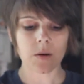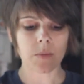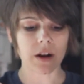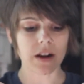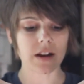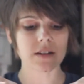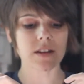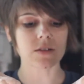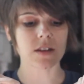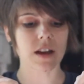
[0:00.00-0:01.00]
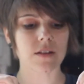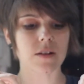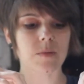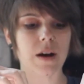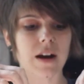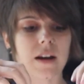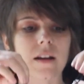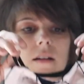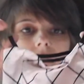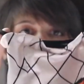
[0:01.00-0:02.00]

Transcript: But it is held together by